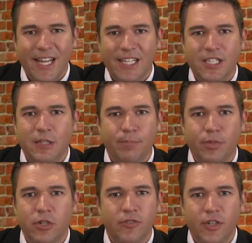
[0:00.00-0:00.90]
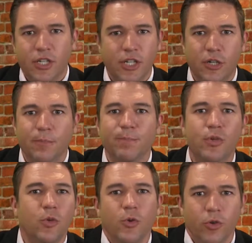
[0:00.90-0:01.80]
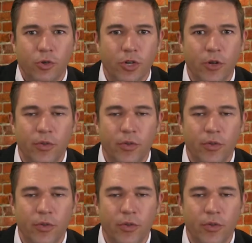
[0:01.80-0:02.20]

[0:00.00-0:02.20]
that's the perfect computer code